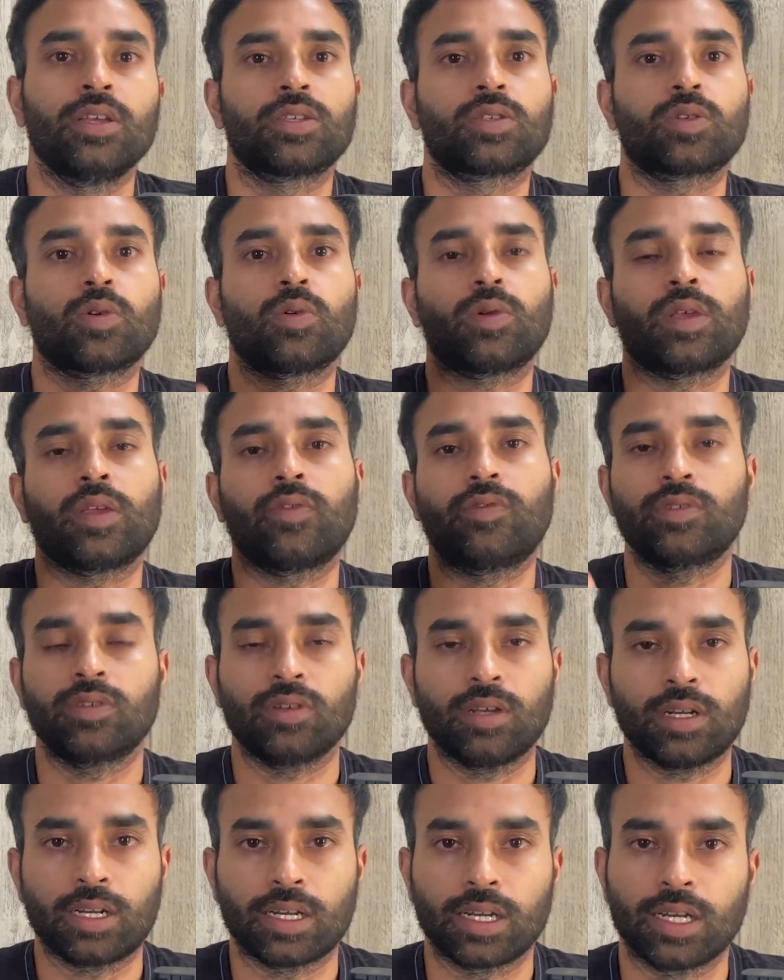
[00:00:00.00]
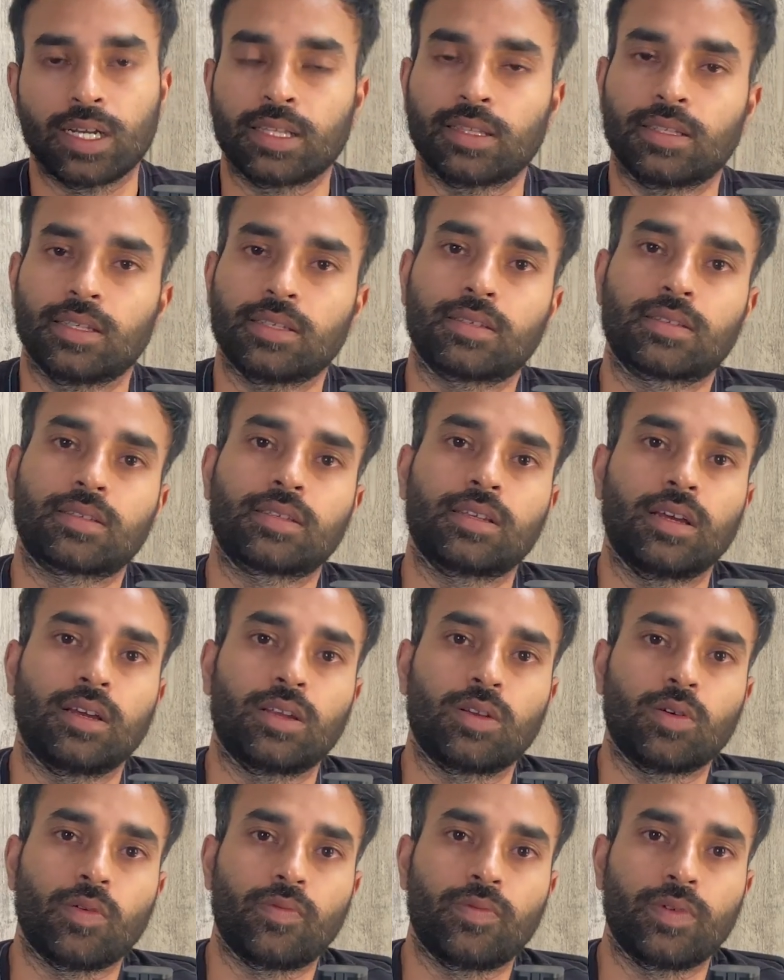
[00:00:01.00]
So if you are trading this
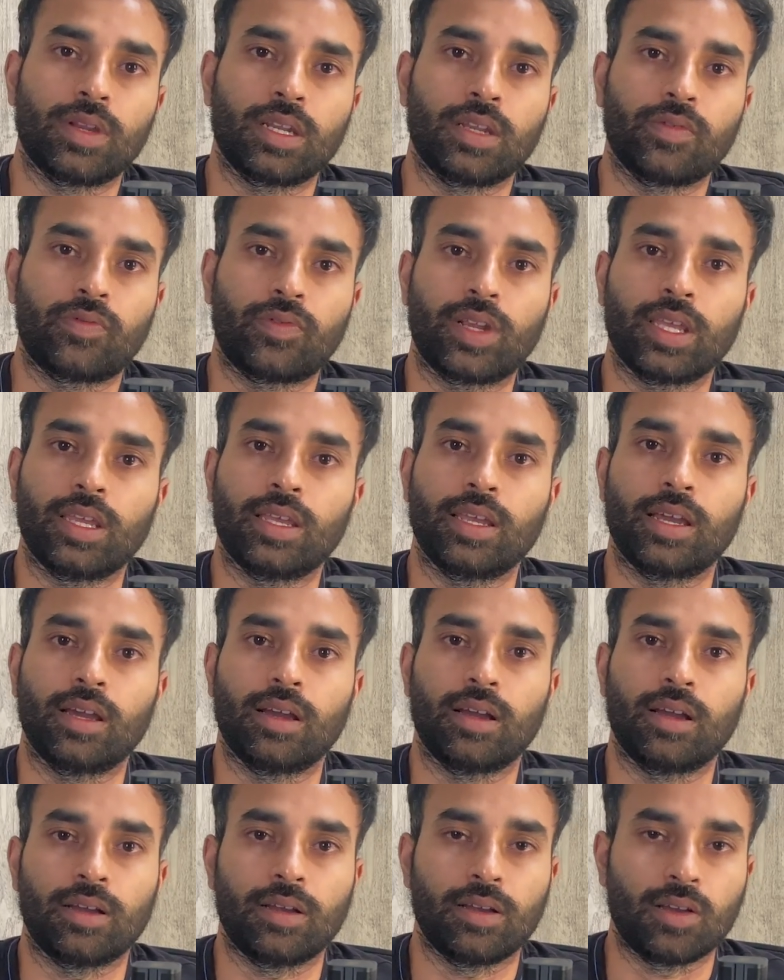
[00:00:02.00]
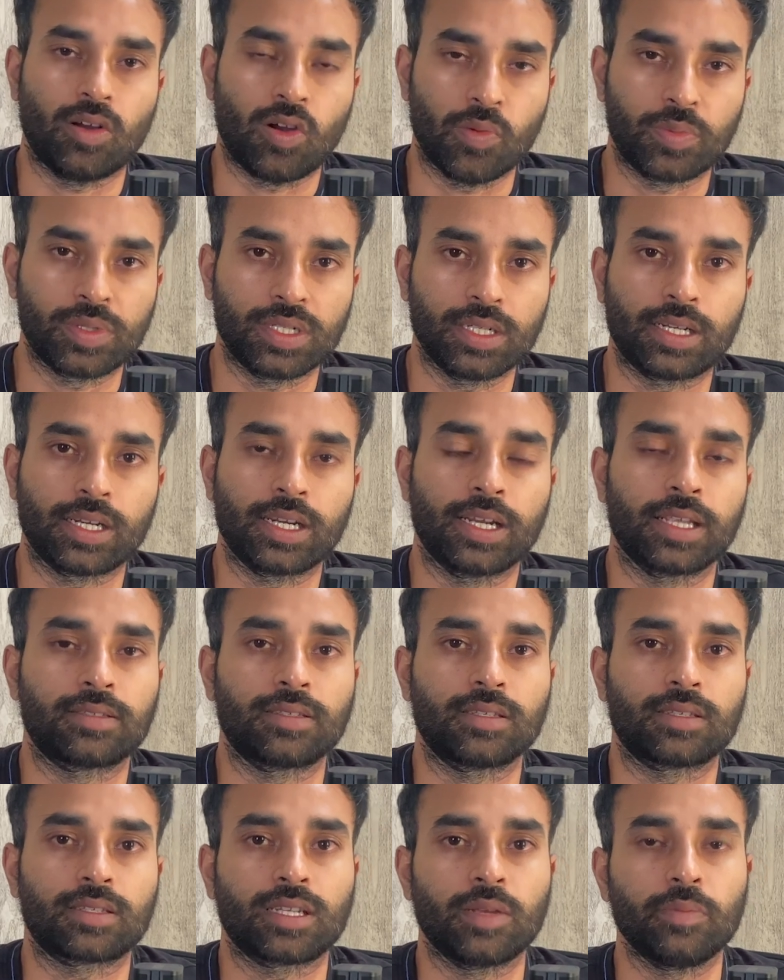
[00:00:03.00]
FINNIFTY option trading
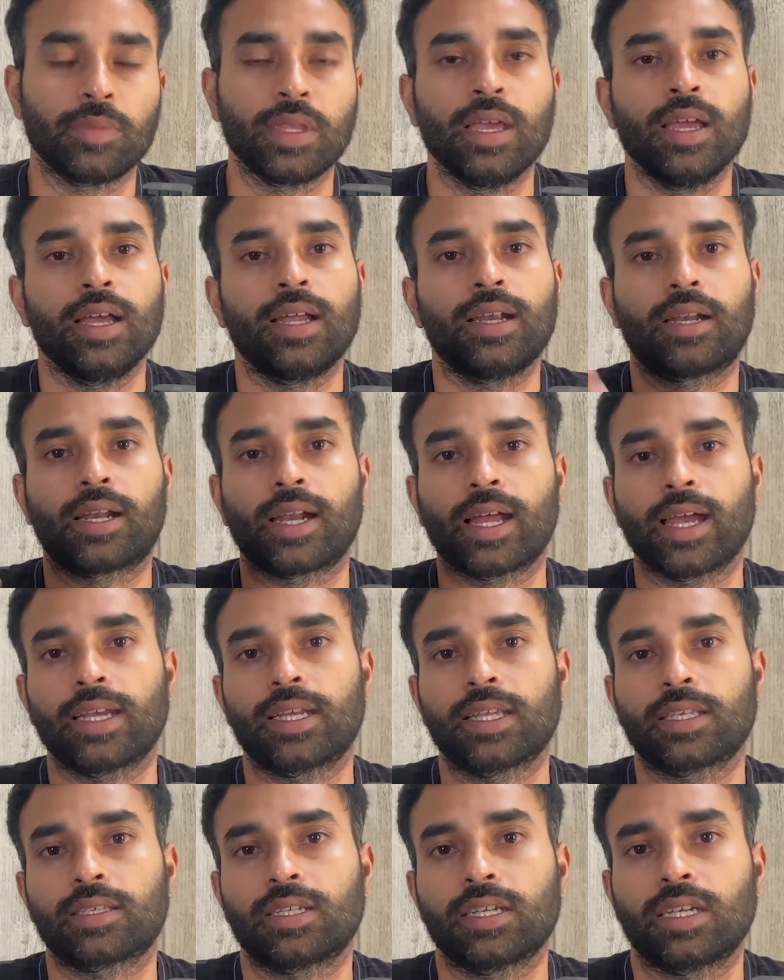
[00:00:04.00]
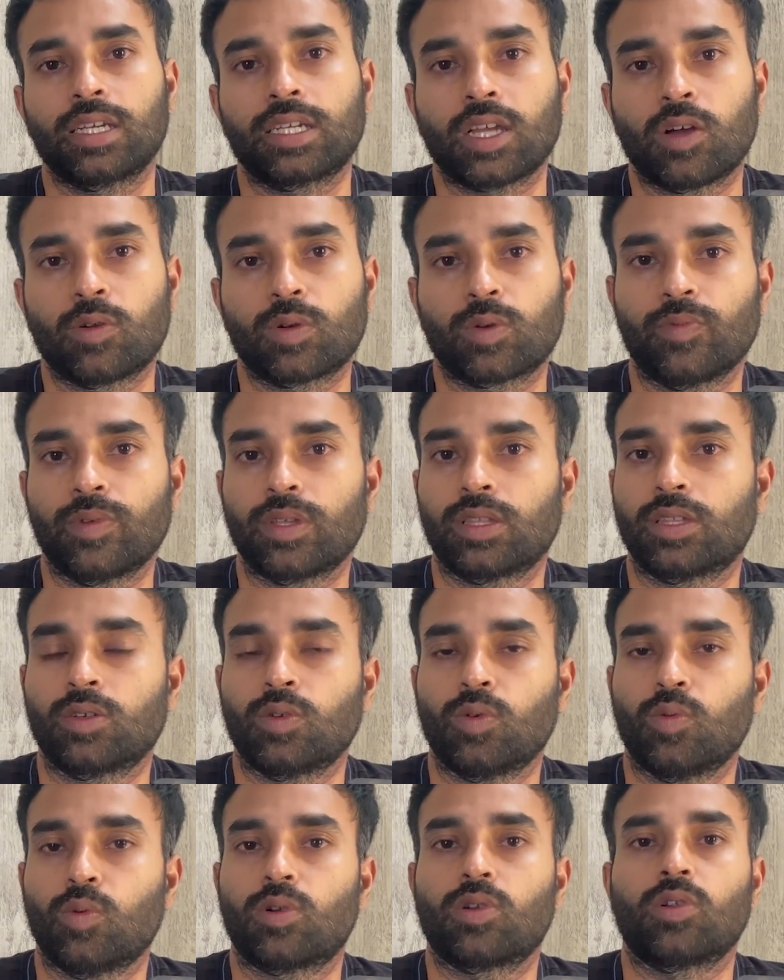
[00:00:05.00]
system, try testing it out with
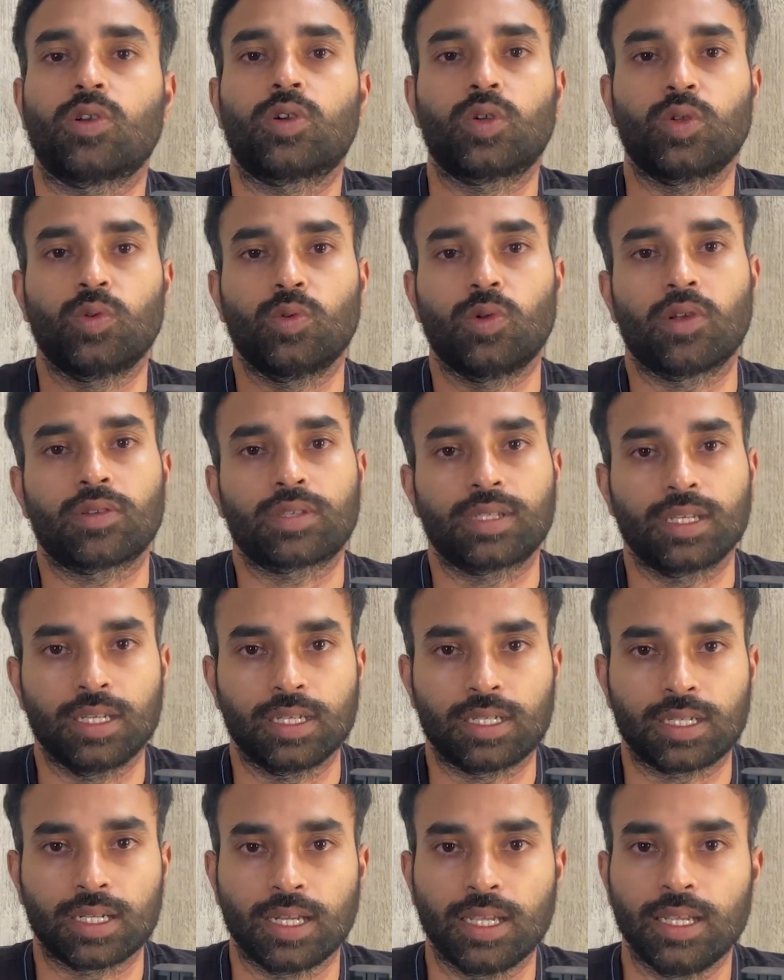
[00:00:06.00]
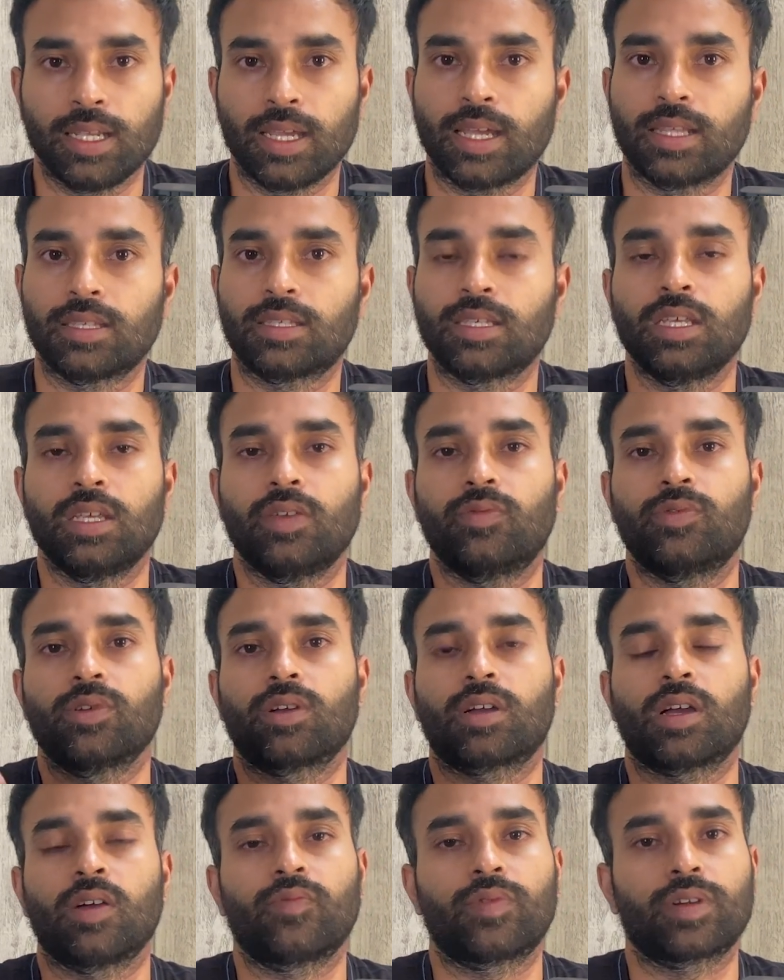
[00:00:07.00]
1 or 2 lots initially and see if you
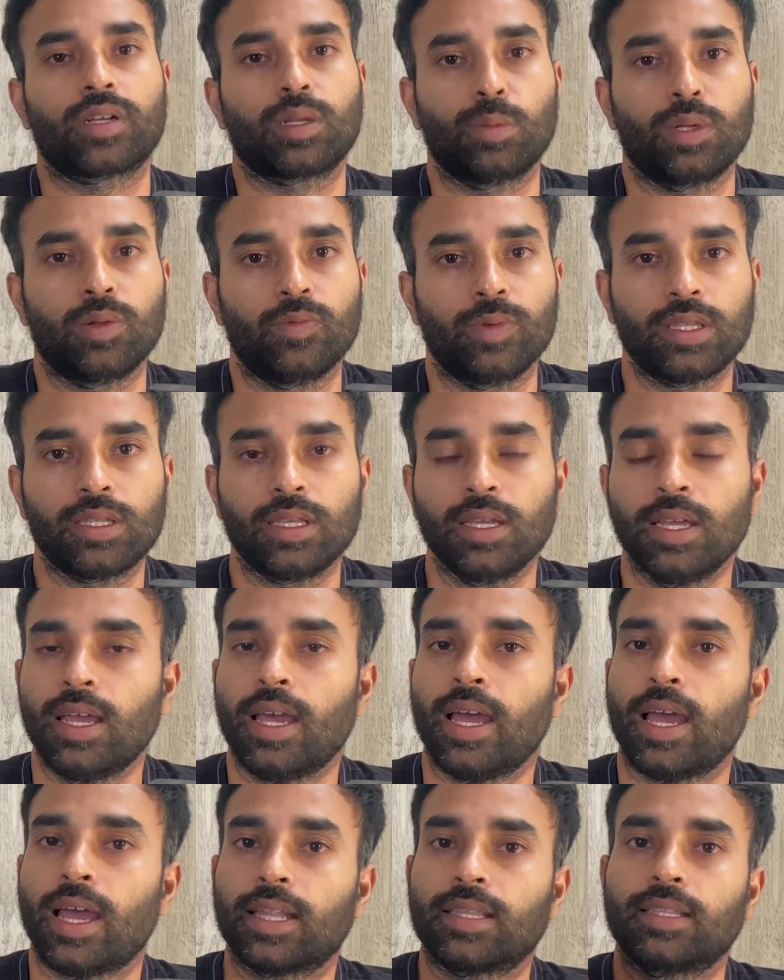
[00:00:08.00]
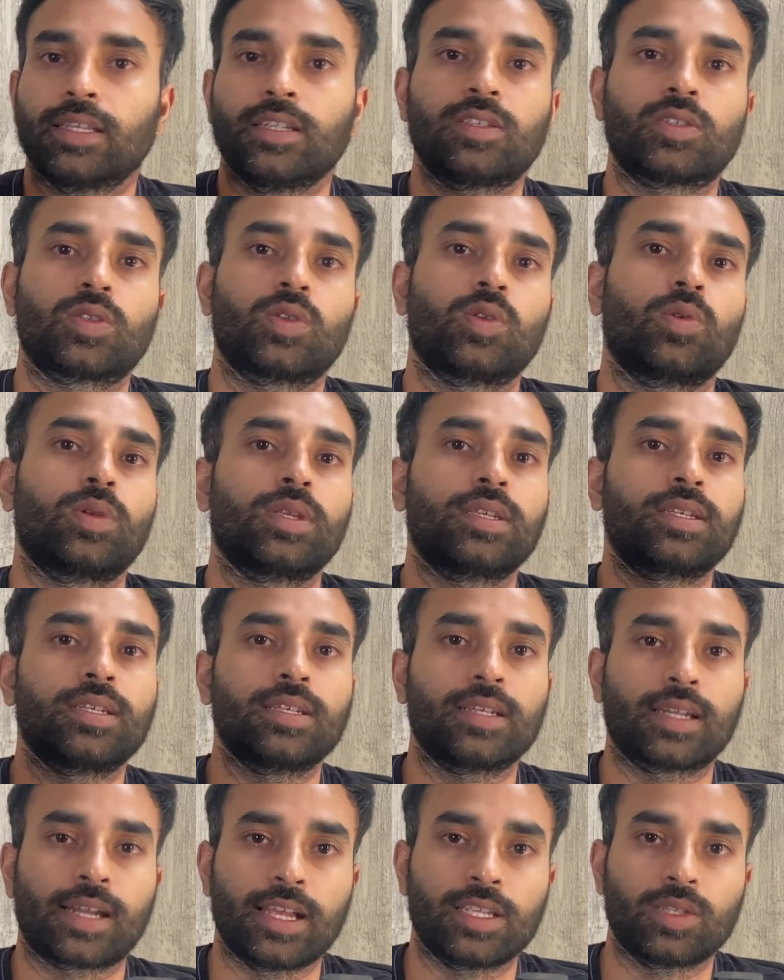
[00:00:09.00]
are comfortable with, and then slowly
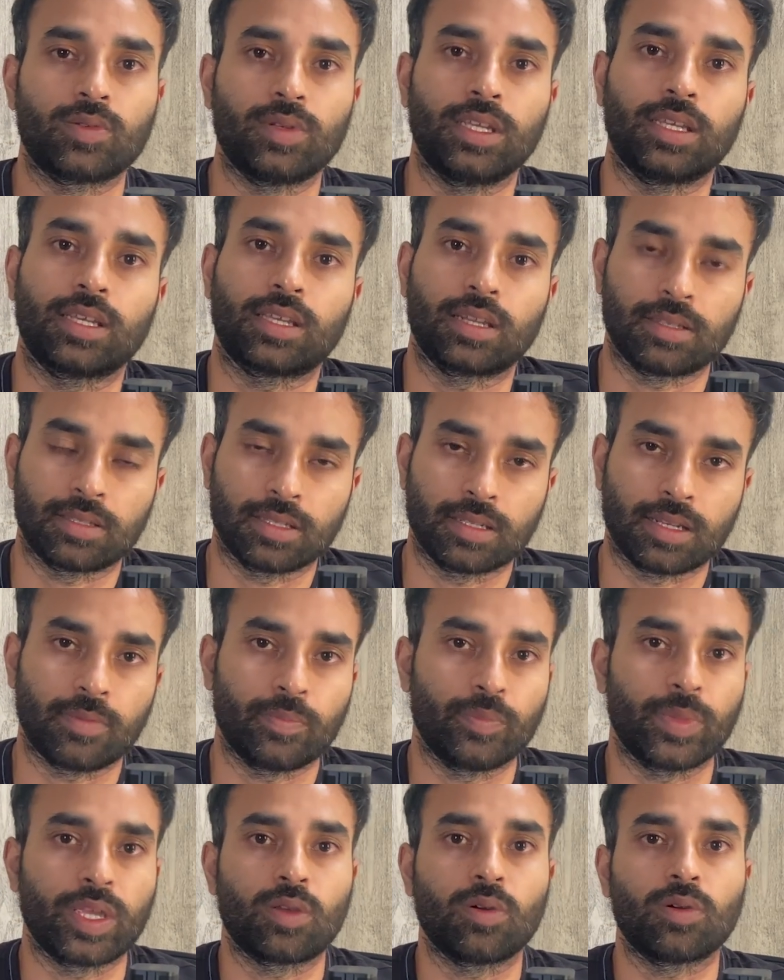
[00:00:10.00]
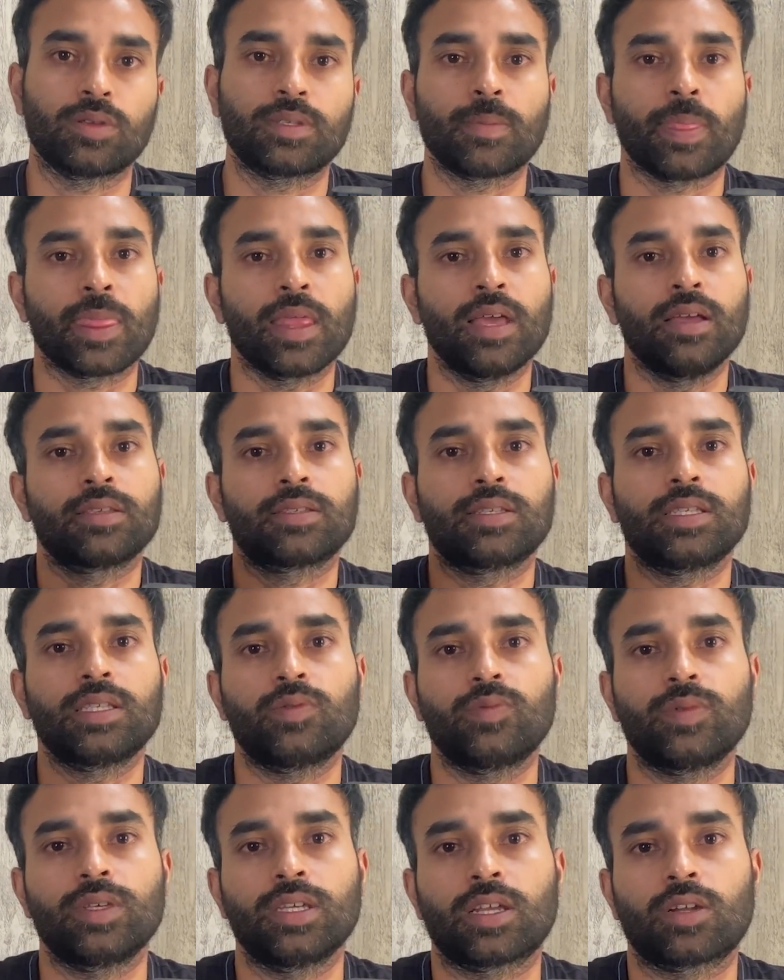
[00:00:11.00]
gradually increase it, because
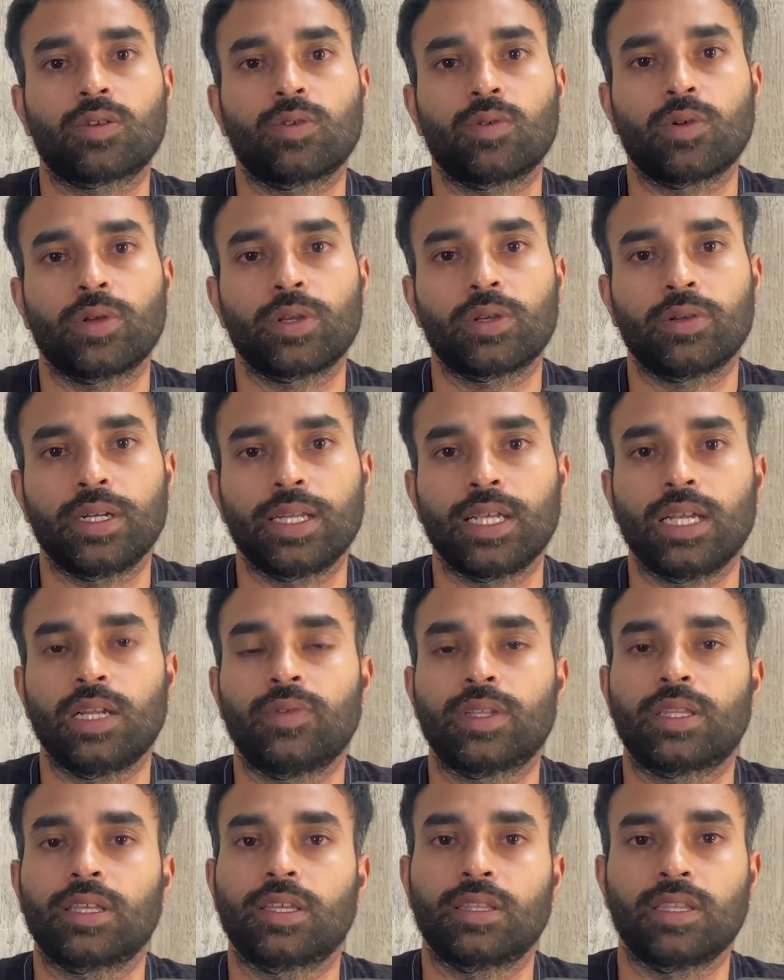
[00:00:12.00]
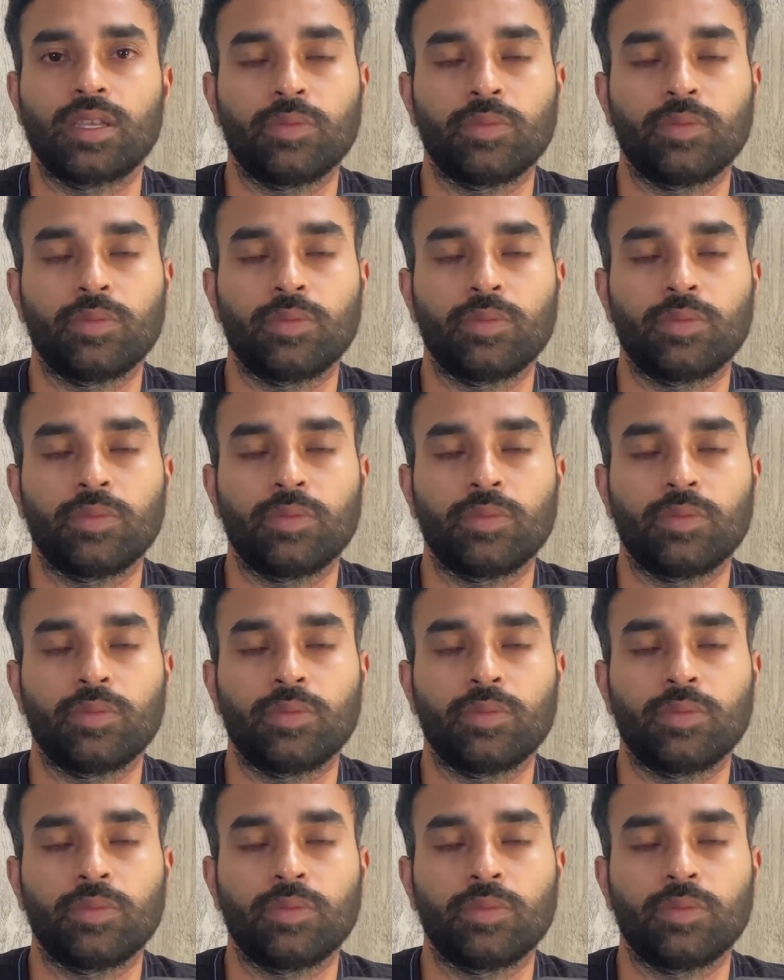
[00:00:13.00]
since we are now going to deal with in the